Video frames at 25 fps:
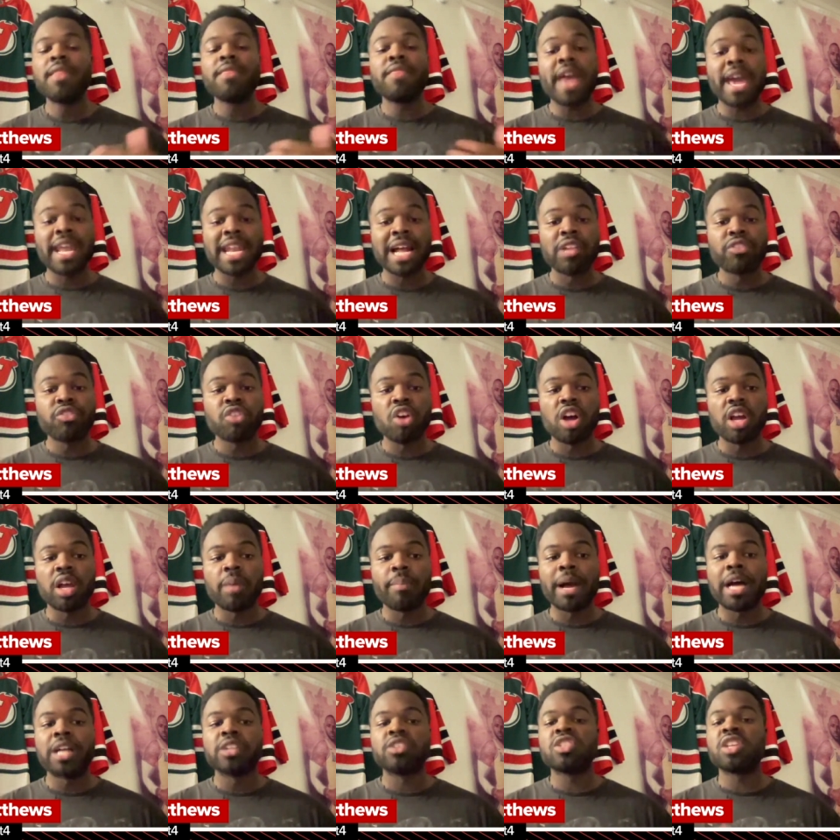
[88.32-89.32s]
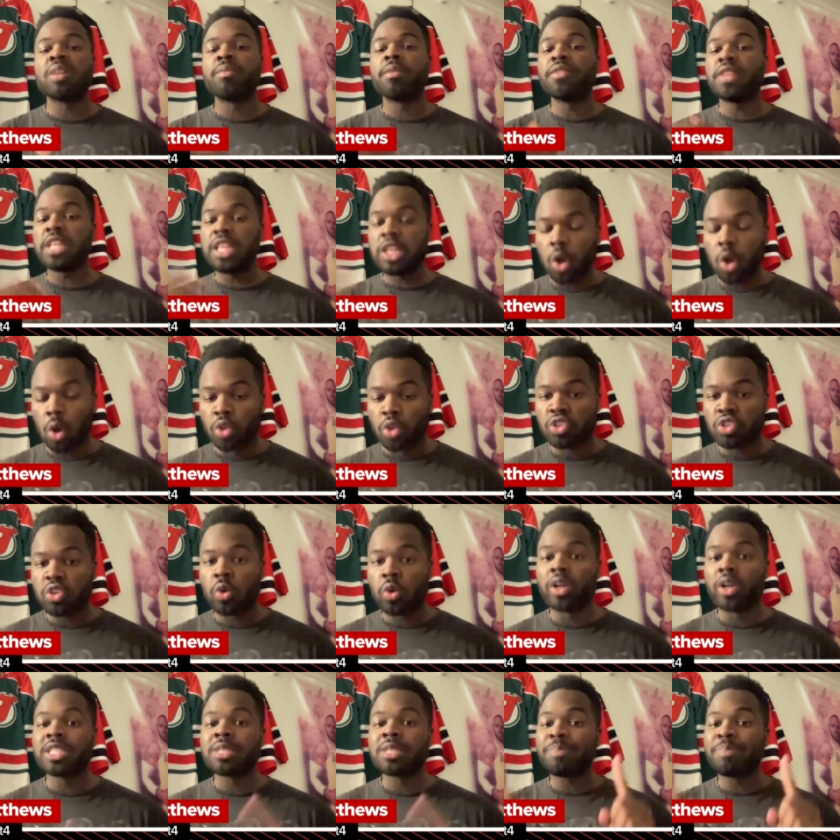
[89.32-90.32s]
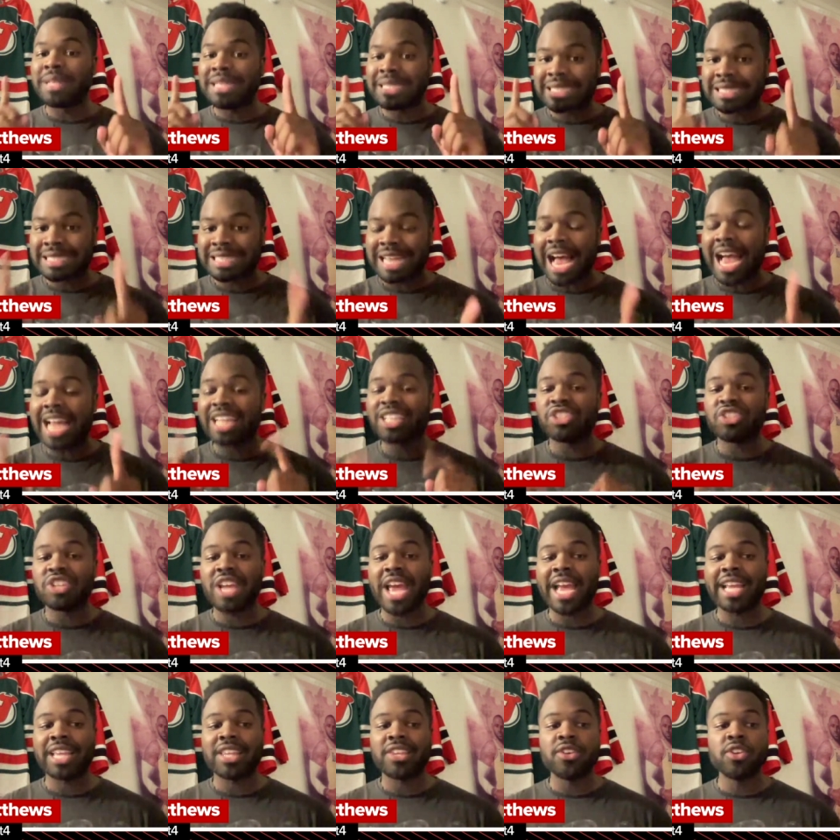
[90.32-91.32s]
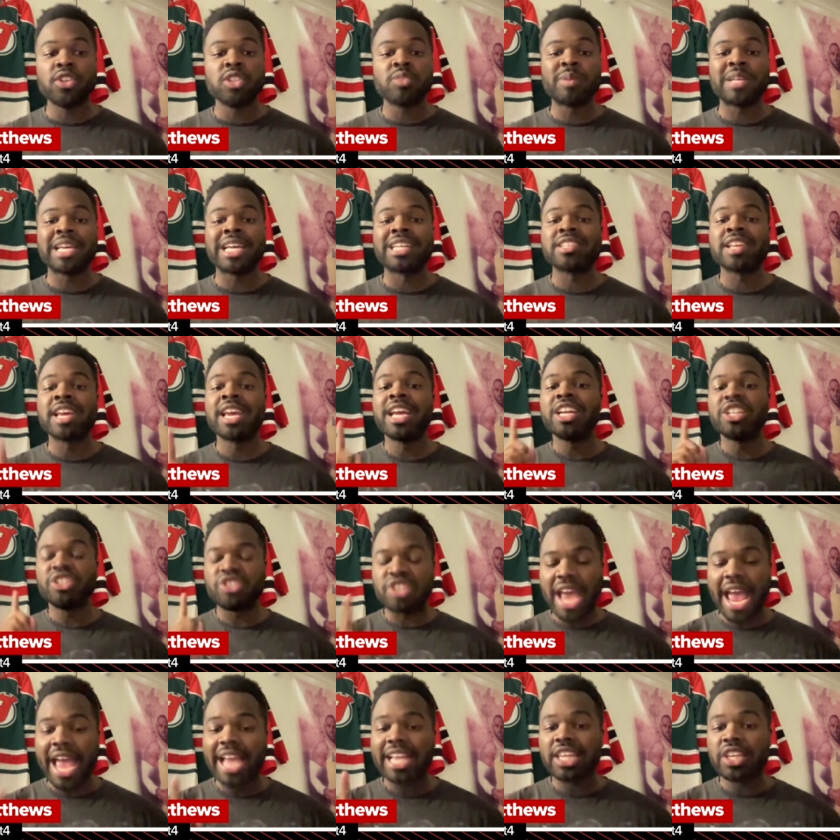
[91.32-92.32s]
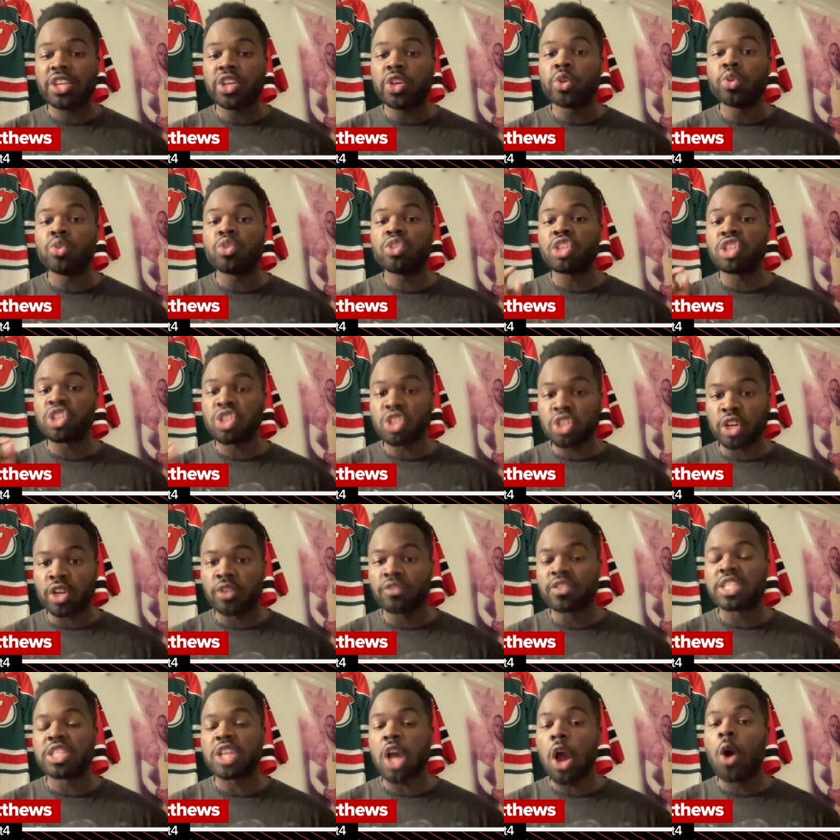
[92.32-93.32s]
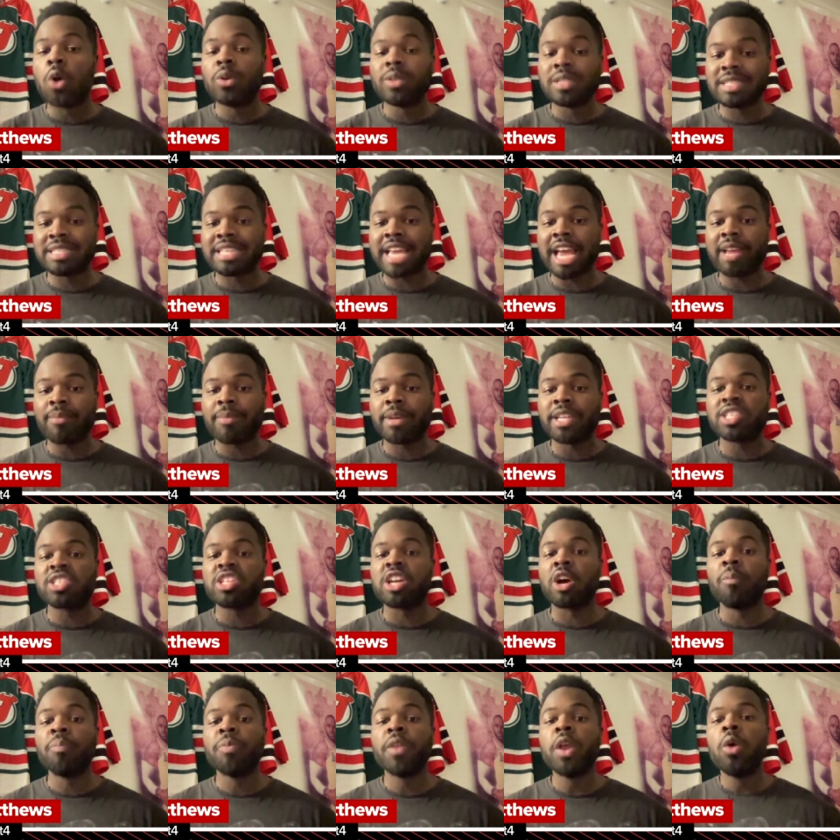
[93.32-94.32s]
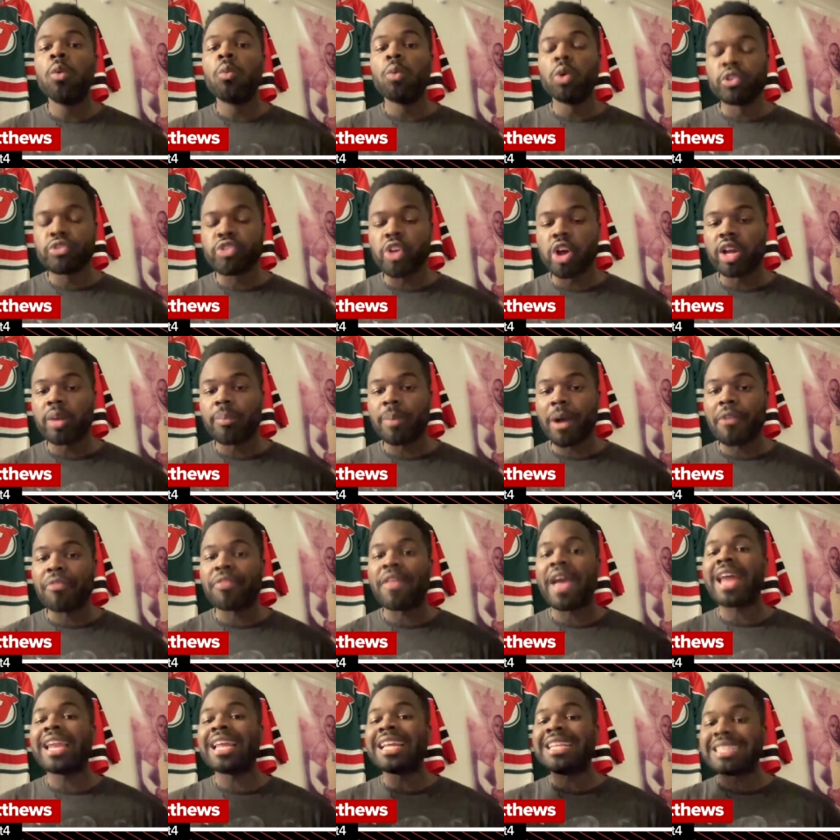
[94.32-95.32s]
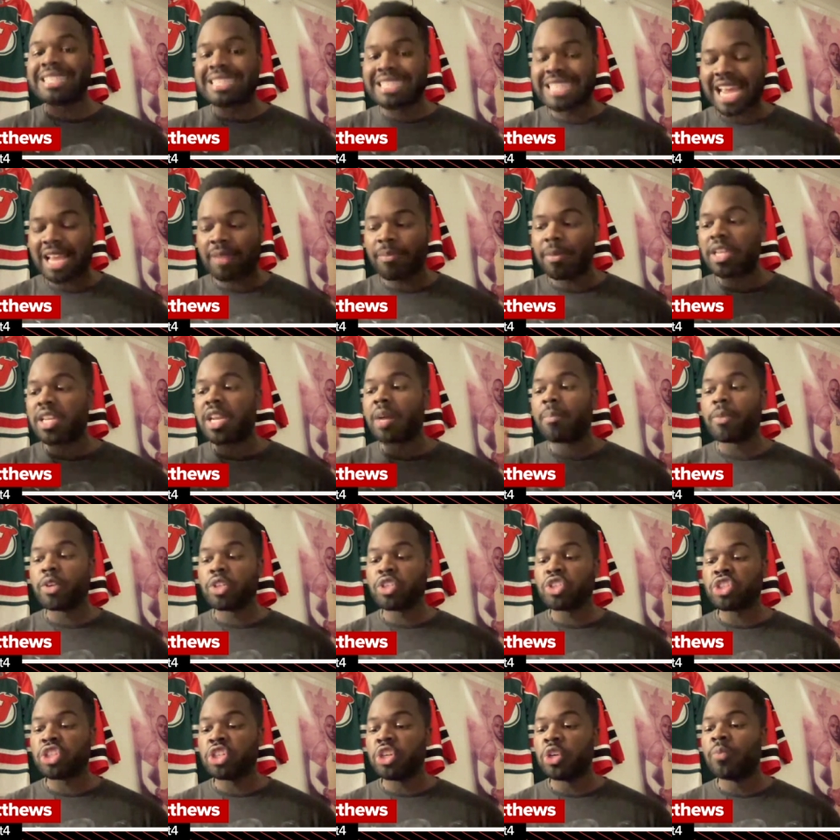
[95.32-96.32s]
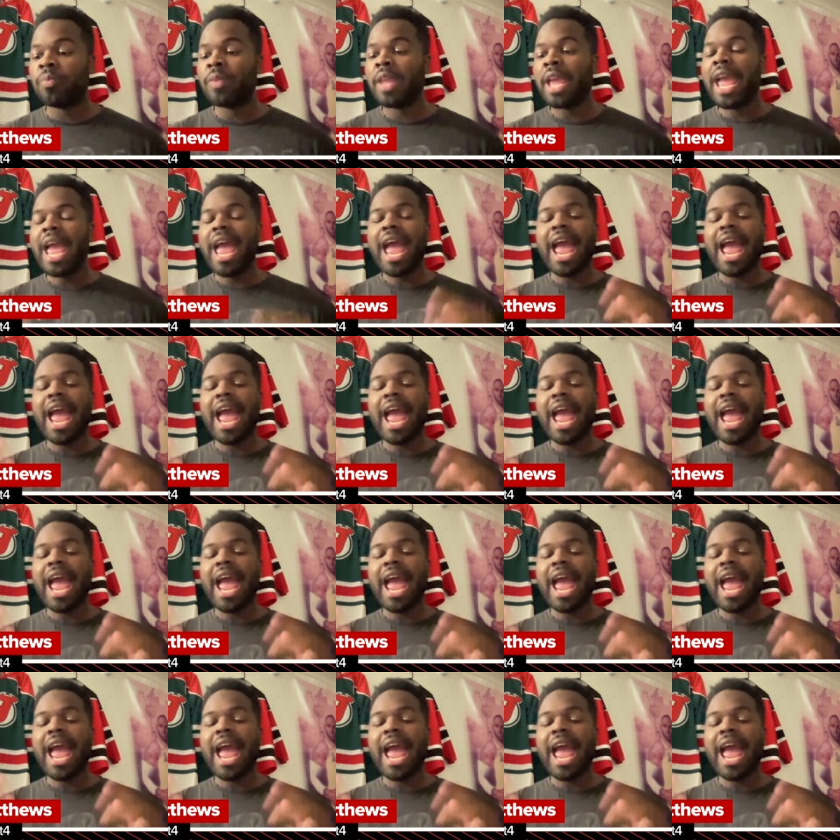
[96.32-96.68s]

Then I'll talk about some of the goal scorers besides Jack Hughes, because Jack Hughes deserves his own segment. So we'll talk about that in segment number two.